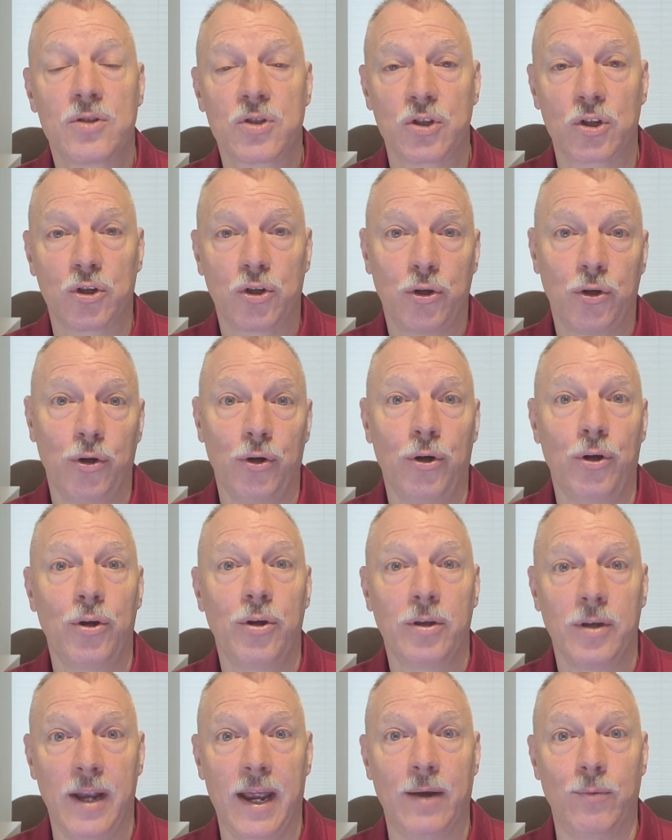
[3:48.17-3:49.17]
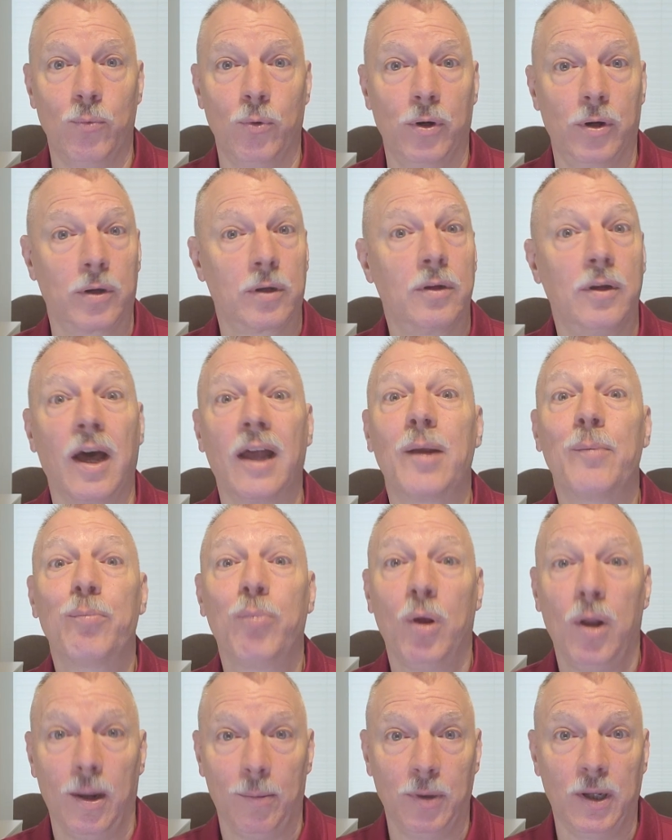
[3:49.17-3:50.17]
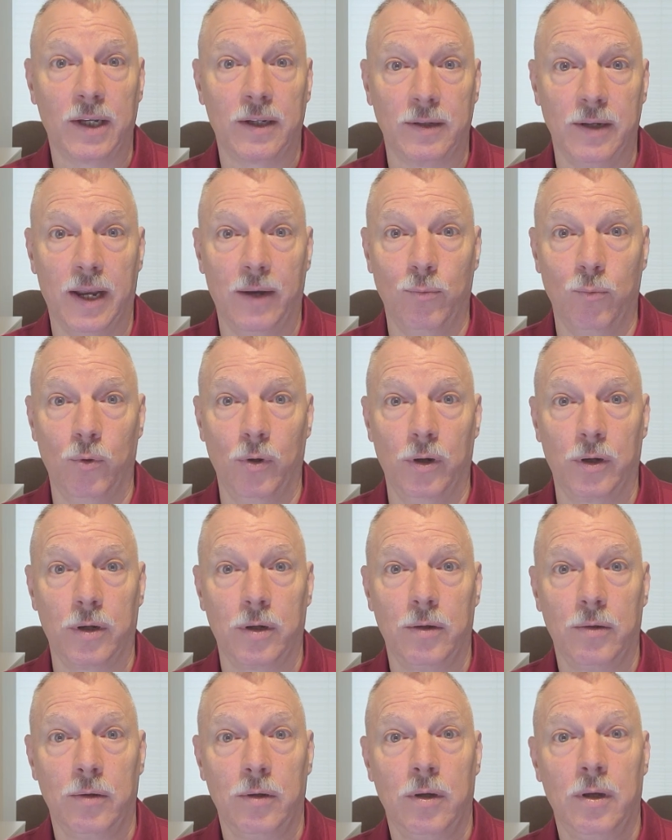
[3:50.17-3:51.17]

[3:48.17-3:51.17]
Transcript: secure network, not a public network.